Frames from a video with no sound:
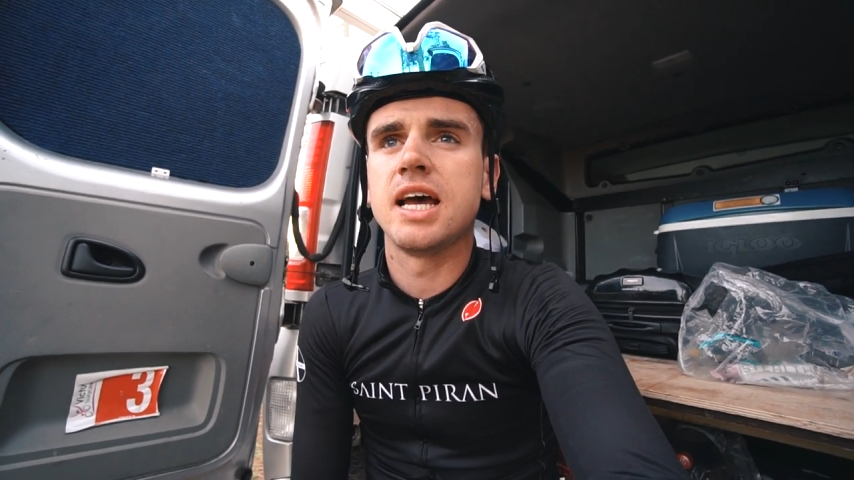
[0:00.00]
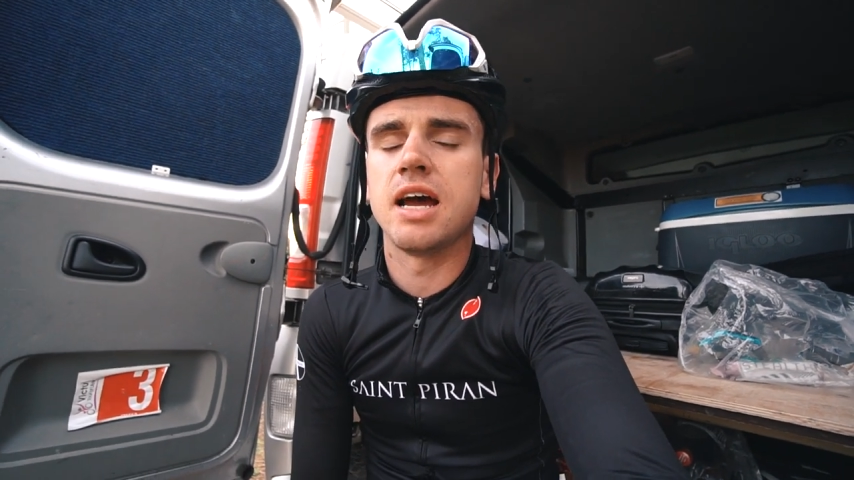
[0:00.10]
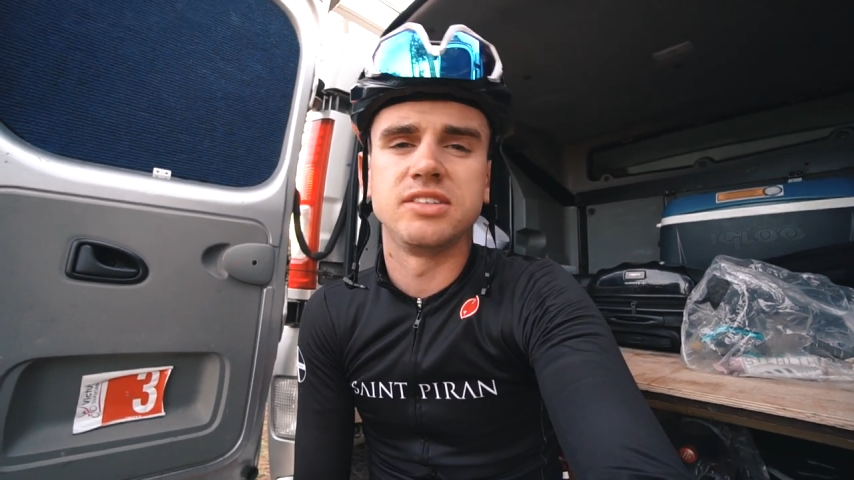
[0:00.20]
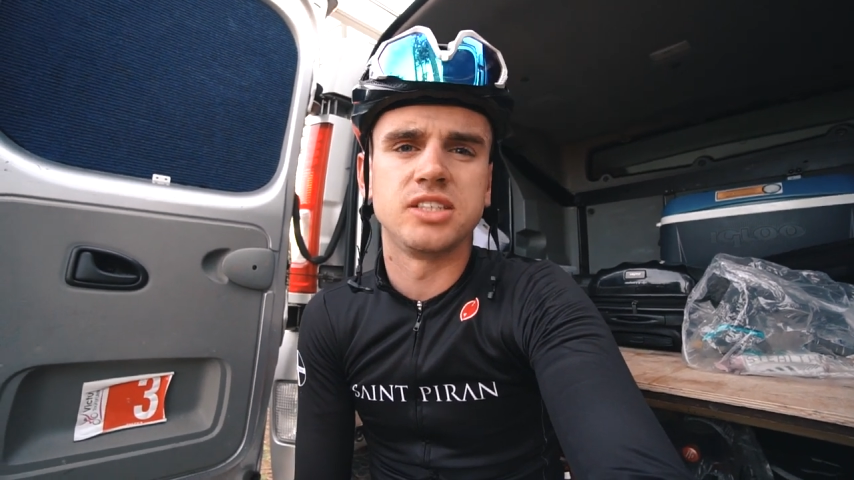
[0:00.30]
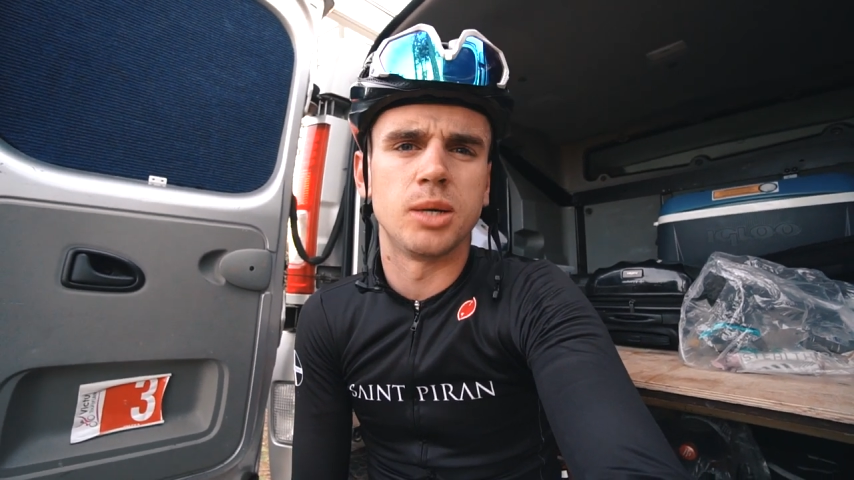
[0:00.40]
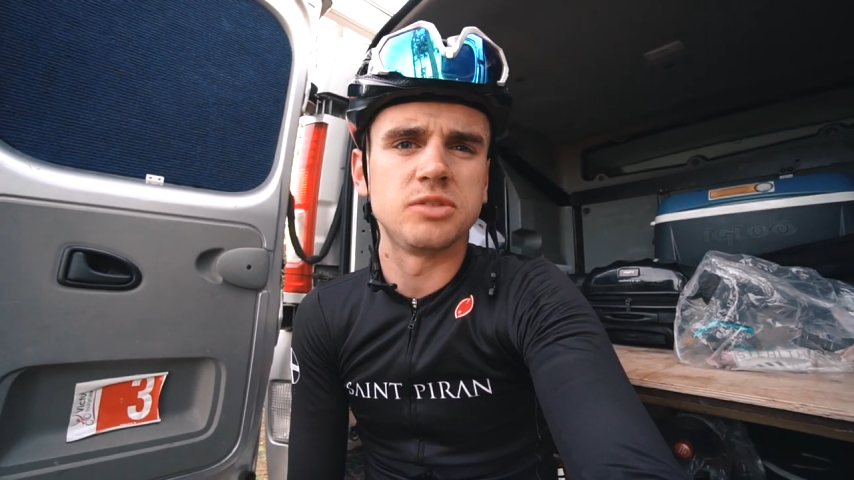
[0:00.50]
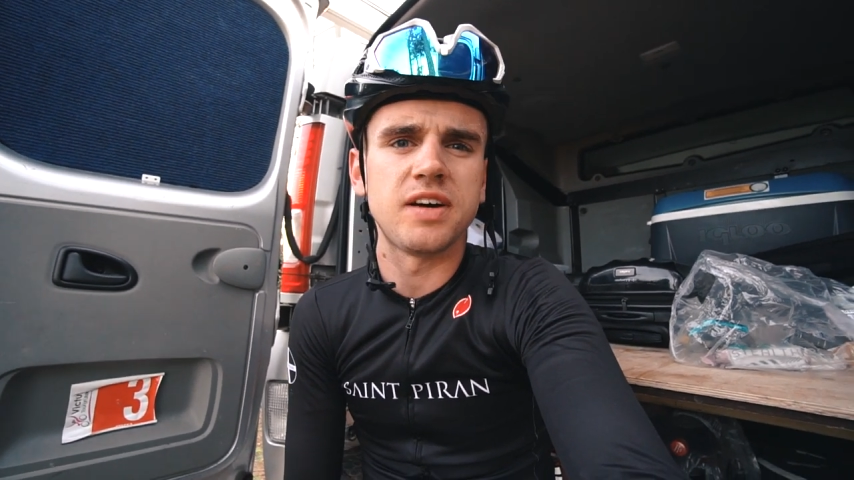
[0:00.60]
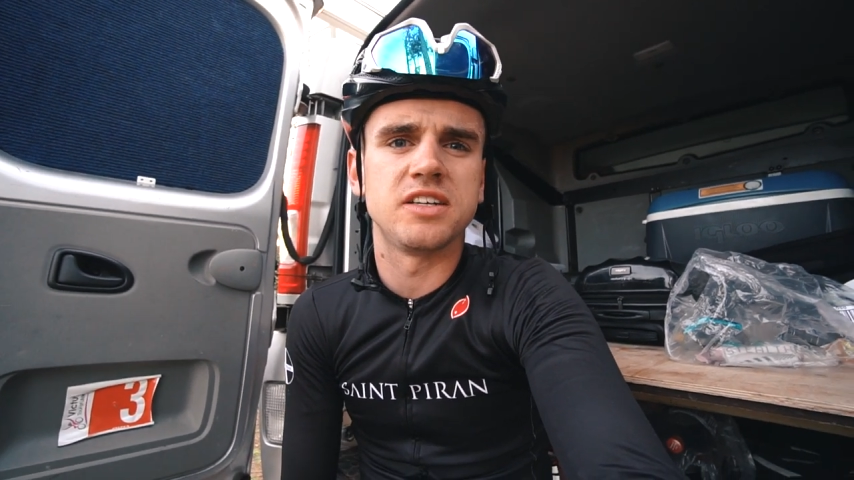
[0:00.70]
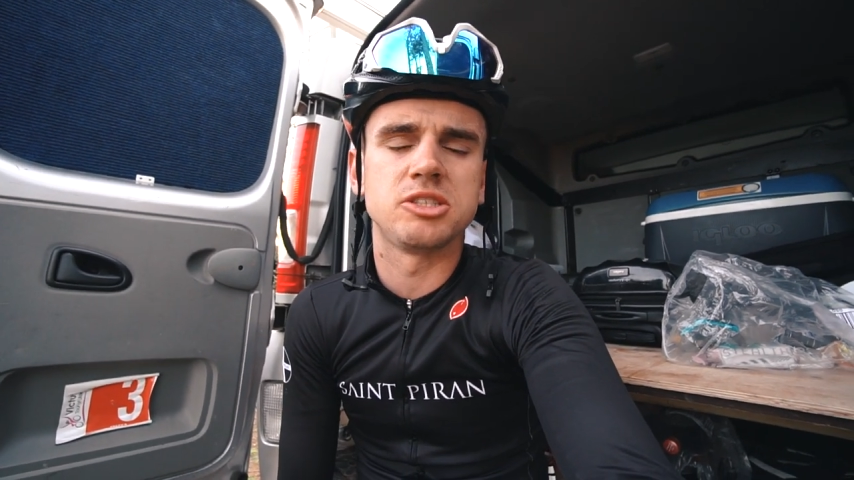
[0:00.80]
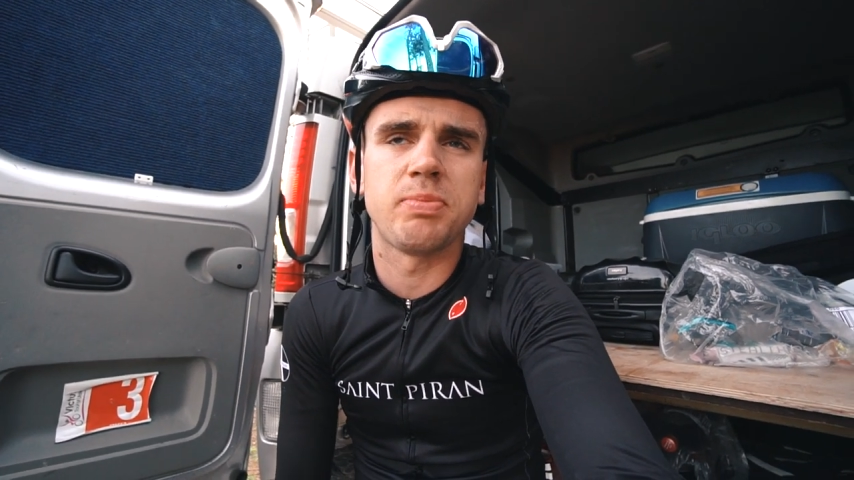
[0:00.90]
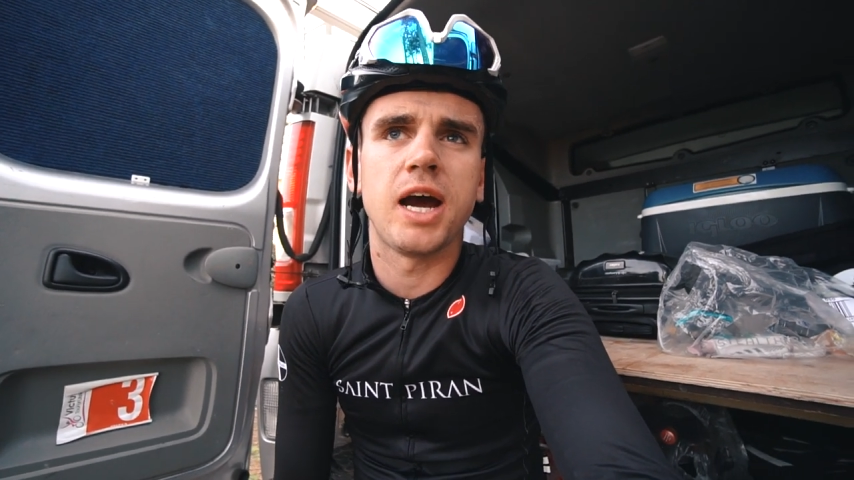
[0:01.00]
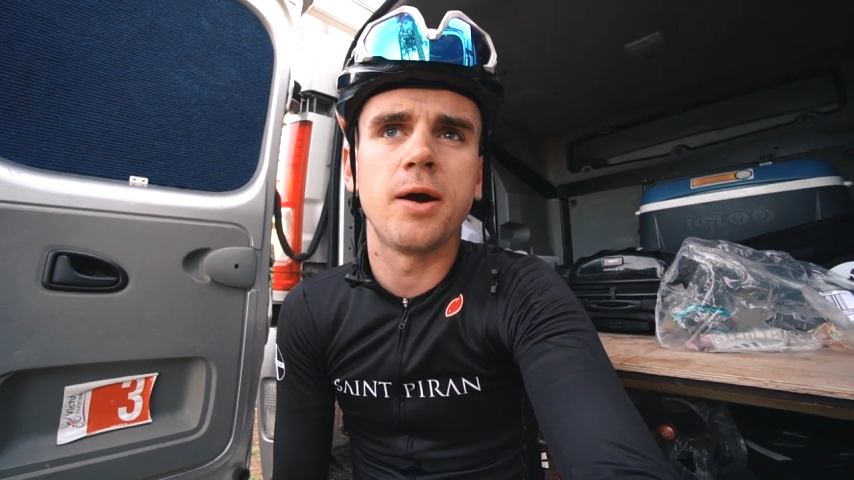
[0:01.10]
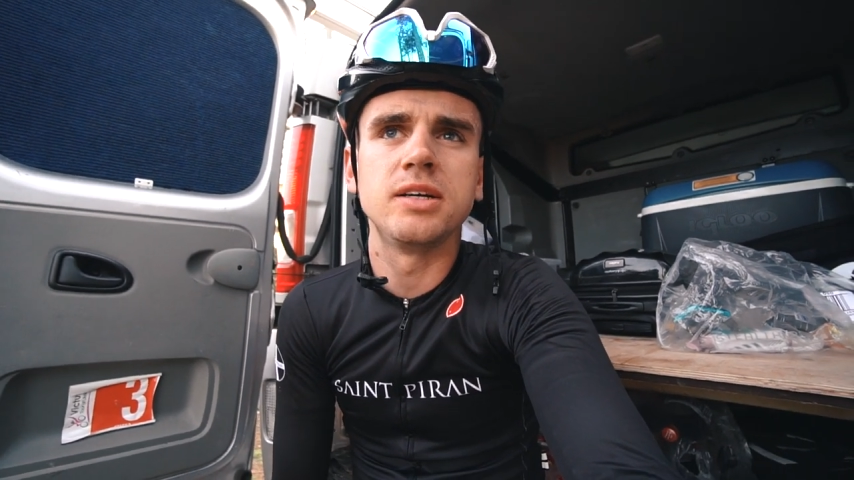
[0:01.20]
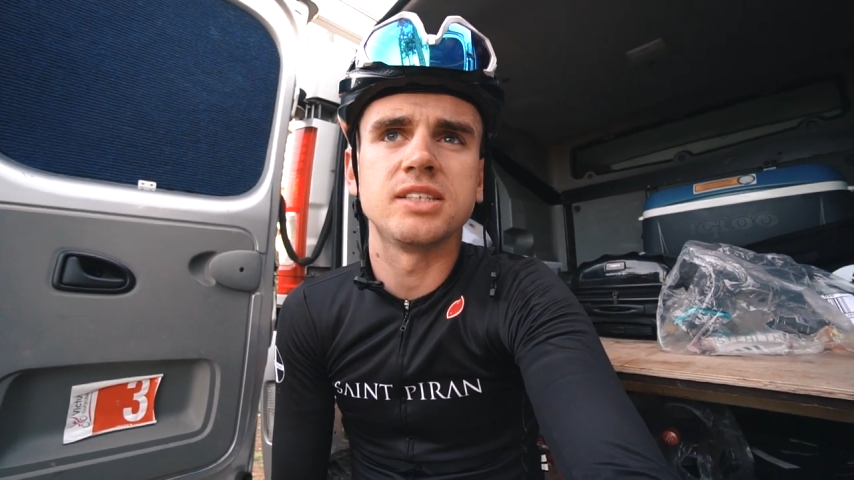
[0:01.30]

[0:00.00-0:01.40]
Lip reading: In terms of average power,